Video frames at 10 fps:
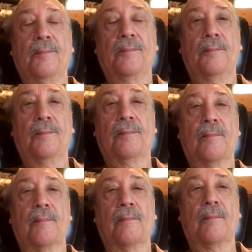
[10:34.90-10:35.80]

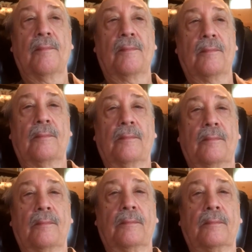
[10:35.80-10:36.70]

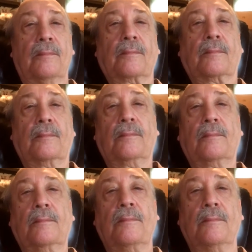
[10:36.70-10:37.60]

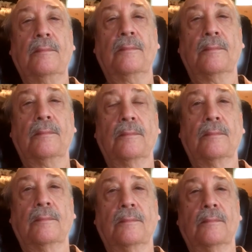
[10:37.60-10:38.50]

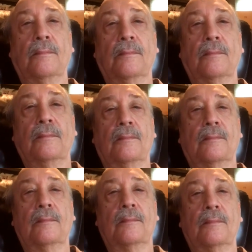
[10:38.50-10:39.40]

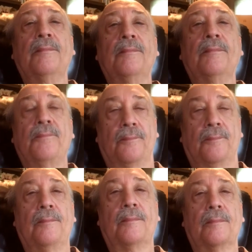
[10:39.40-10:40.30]

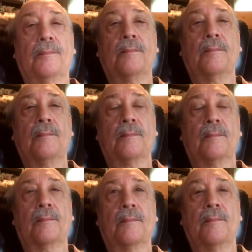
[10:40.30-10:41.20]

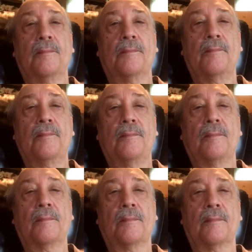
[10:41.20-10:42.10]

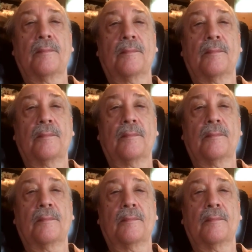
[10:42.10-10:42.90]
(not speaking)